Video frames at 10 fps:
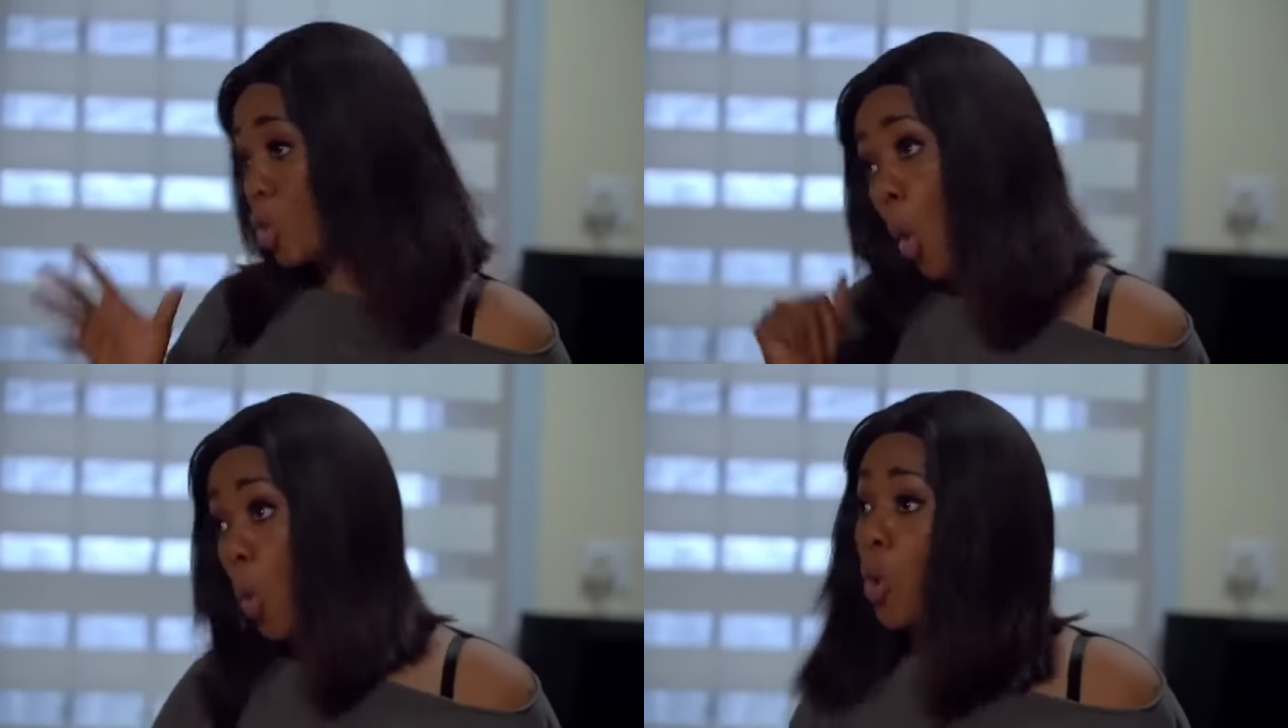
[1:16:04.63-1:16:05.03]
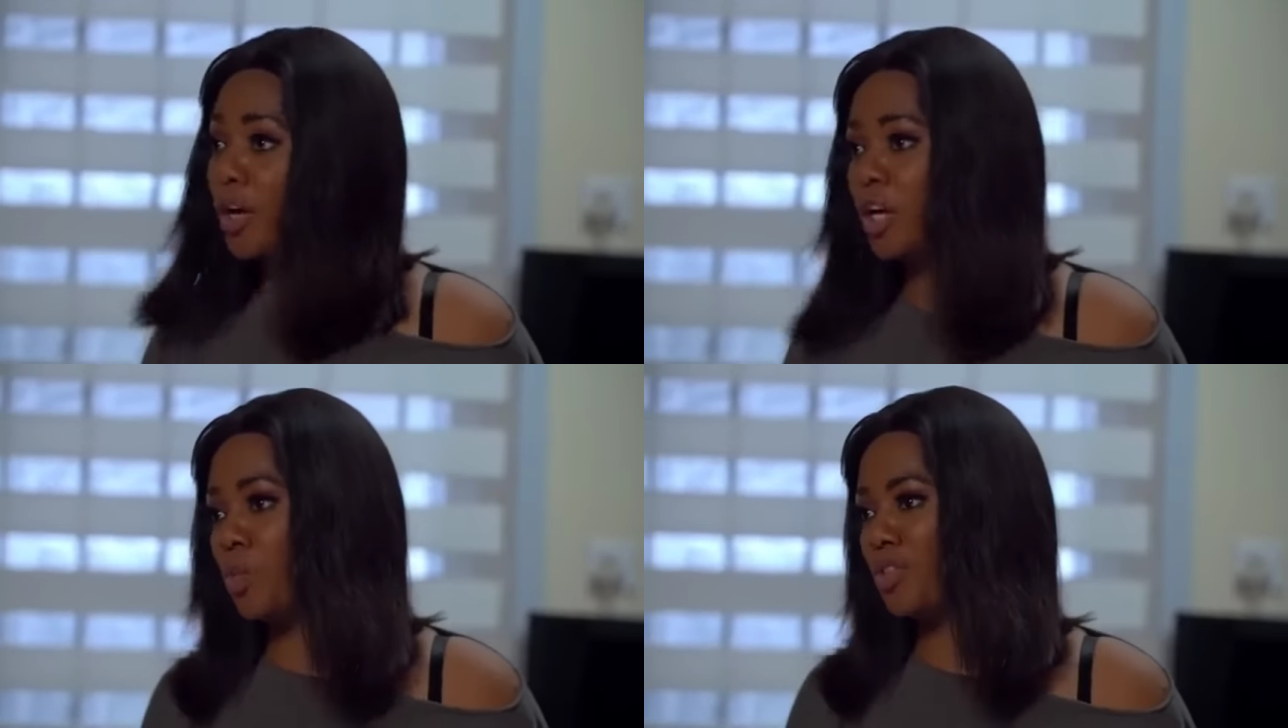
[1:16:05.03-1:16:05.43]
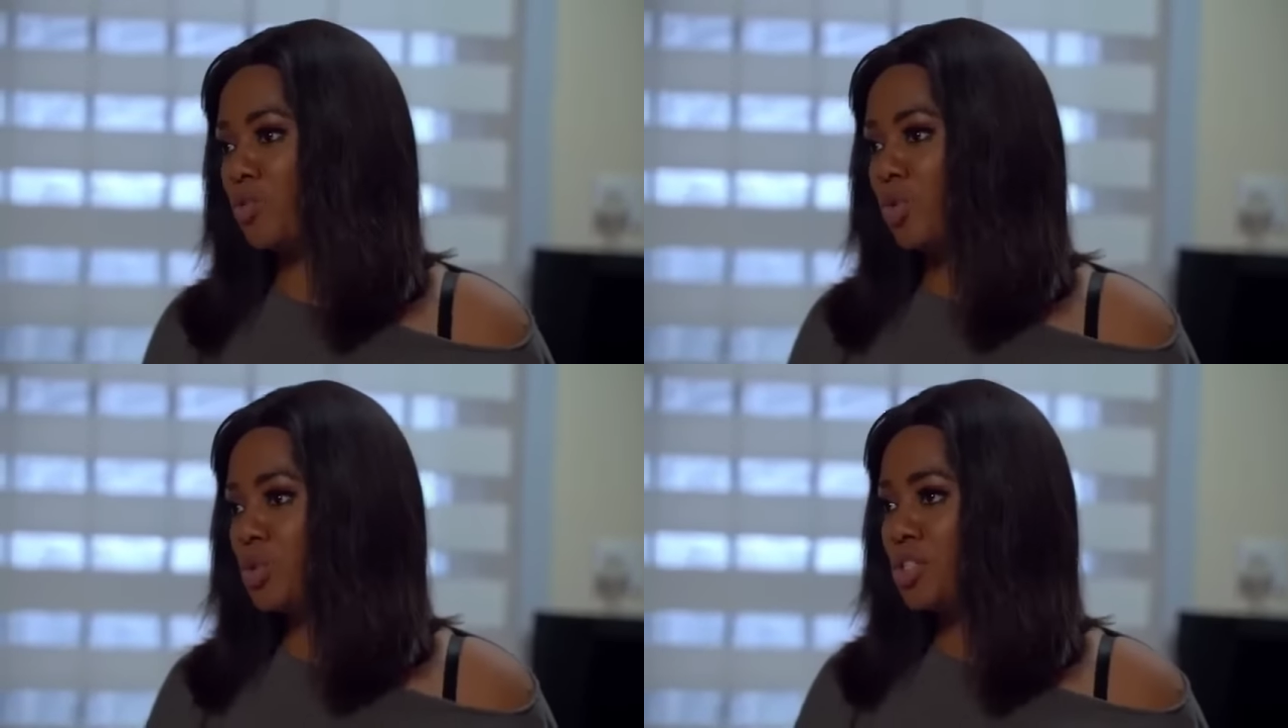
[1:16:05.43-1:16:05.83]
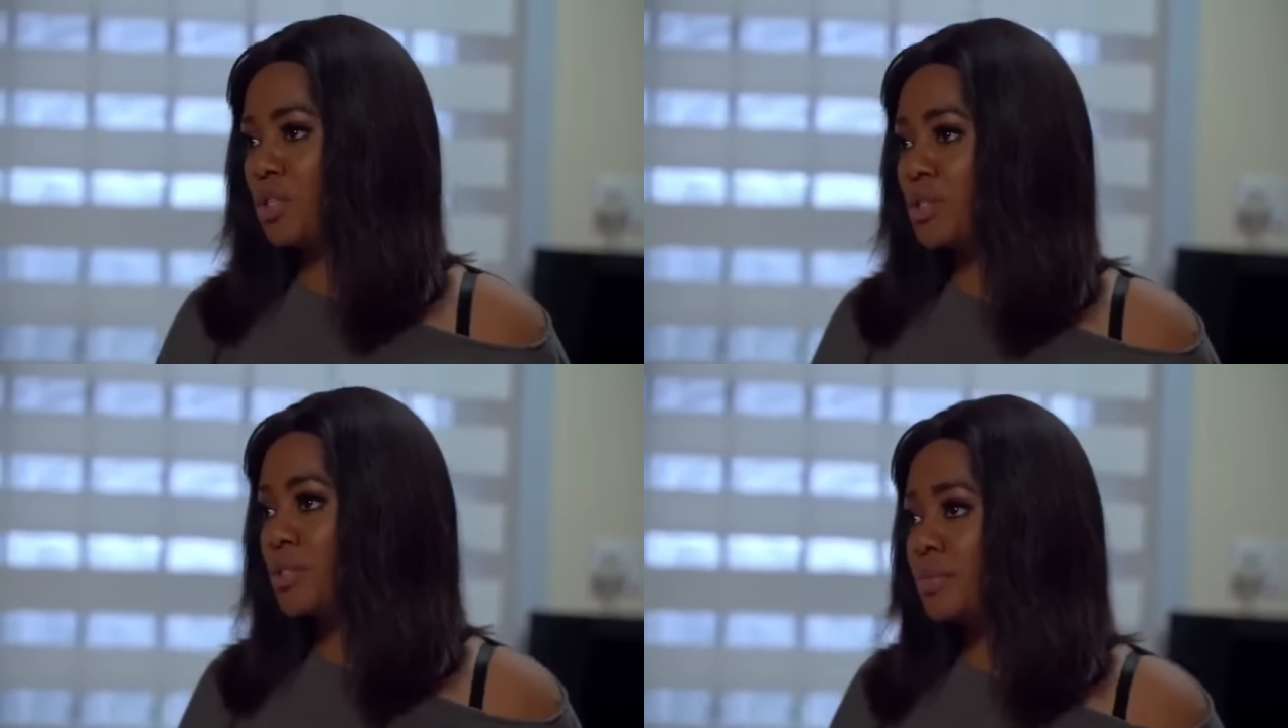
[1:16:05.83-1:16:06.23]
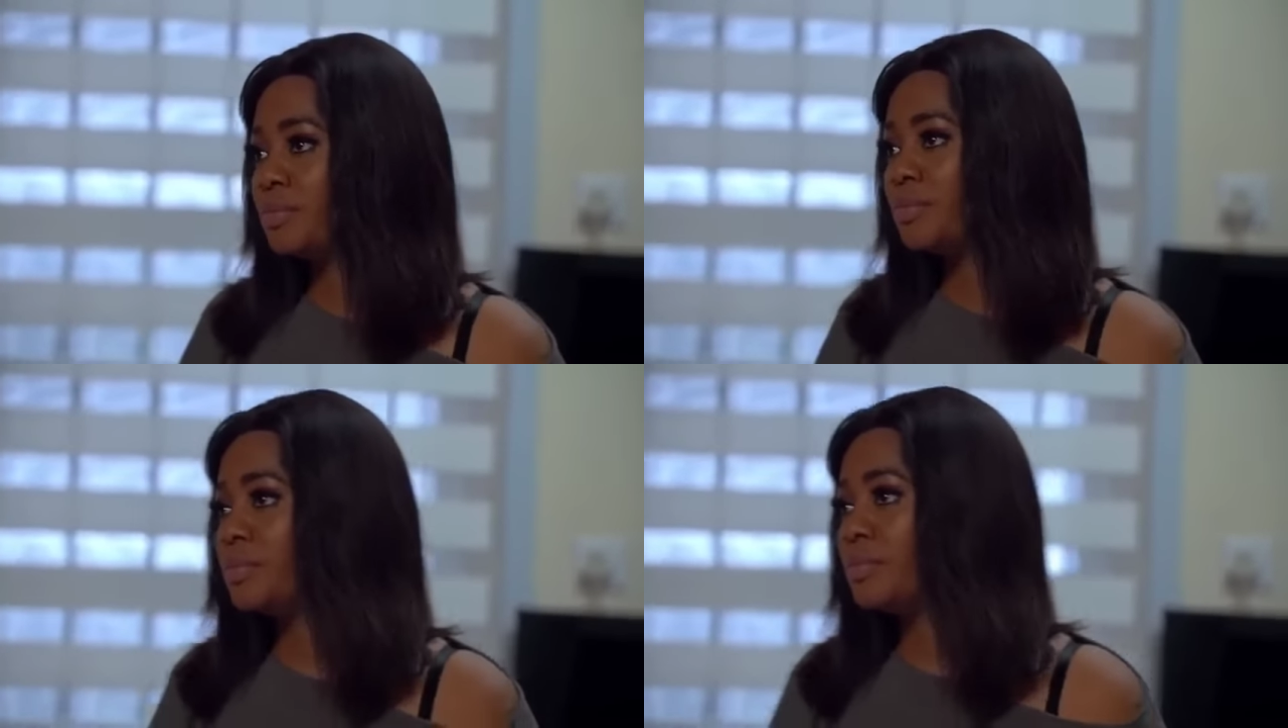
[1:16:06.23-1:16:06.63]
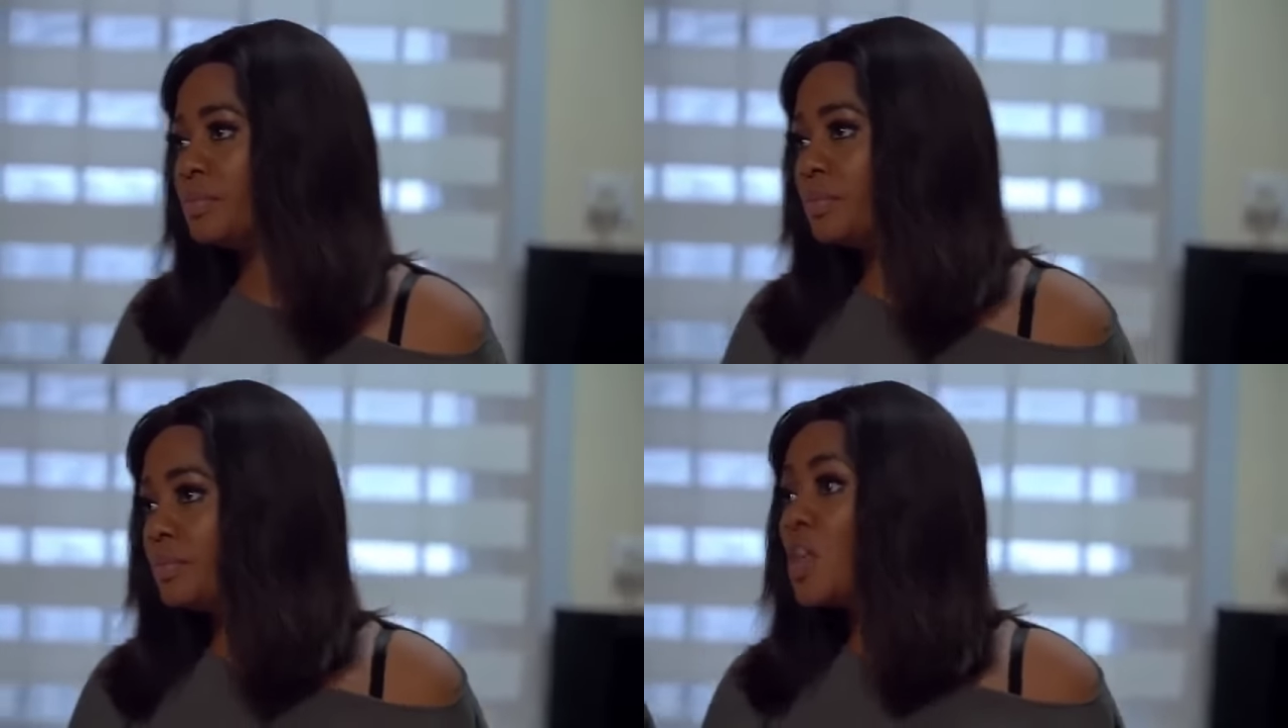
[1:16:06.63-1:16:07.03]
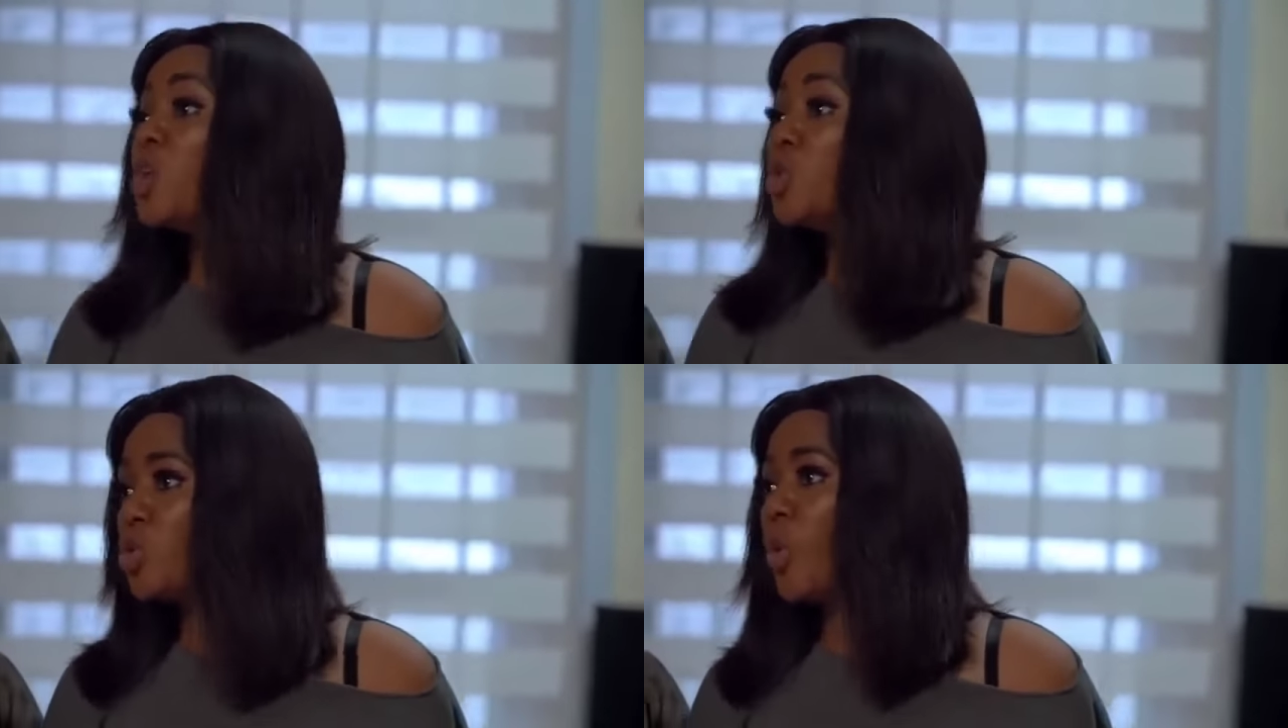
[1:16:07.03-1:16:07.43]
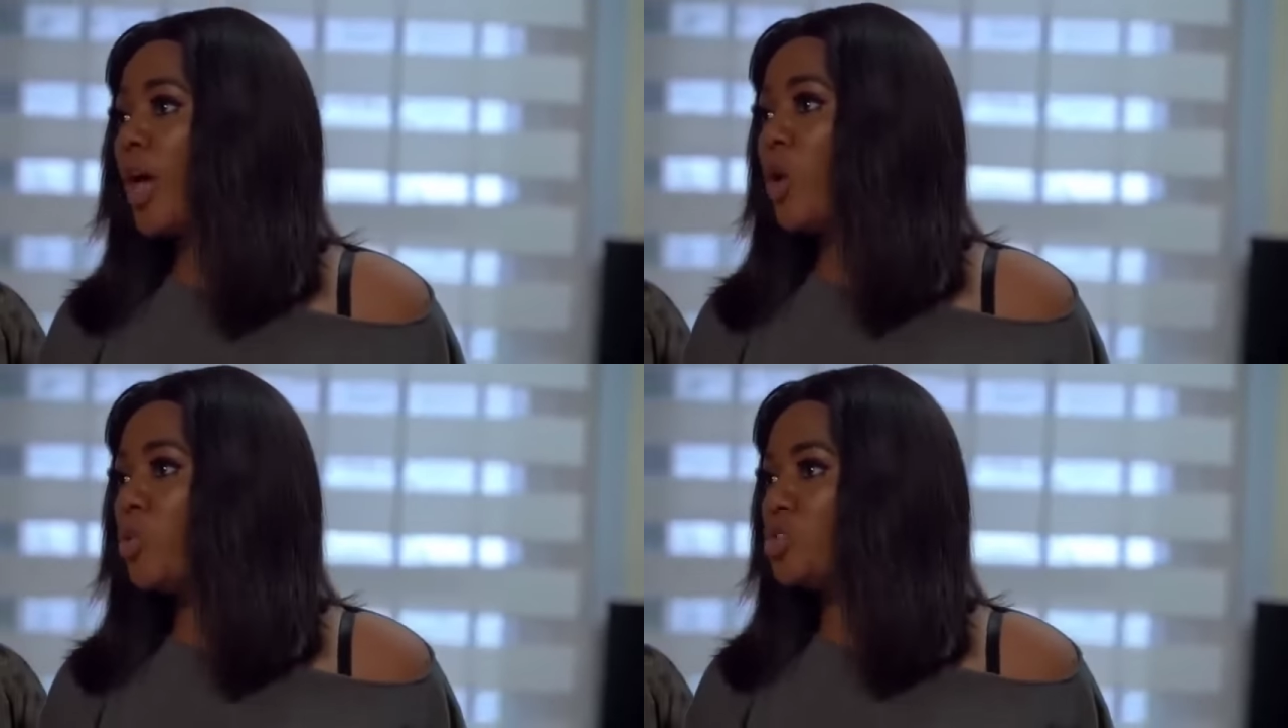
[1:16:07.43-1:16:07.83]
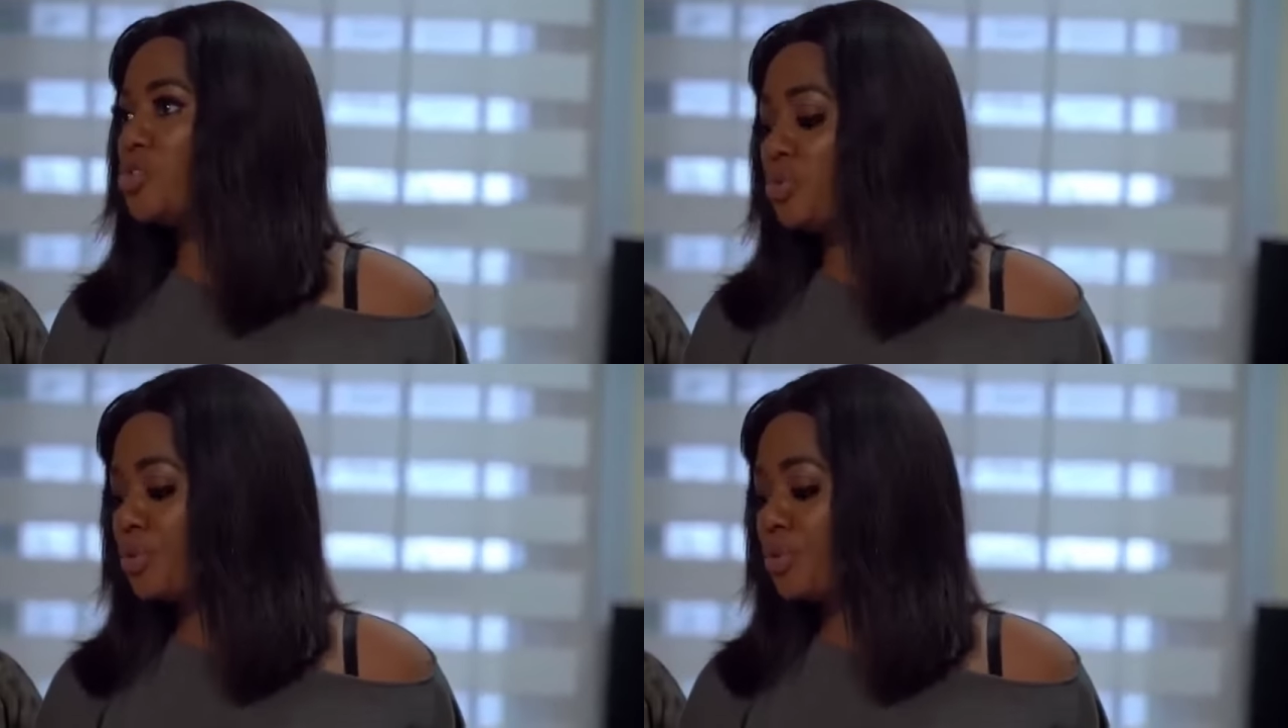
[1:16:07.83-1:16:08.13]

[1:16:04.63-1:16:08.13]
working with the Roaches. To hell with you,